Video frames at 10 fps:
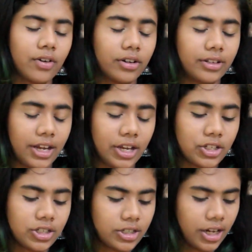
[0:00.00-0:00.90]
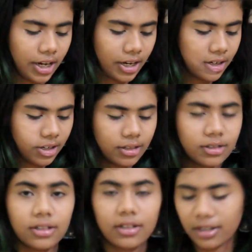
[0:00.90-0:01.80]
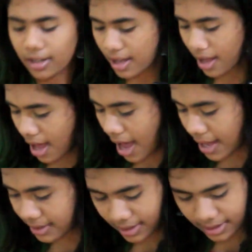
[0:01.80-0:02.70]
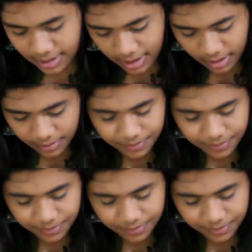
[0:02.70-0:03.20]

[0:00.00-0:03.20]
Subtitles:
a grey shade, as you can see.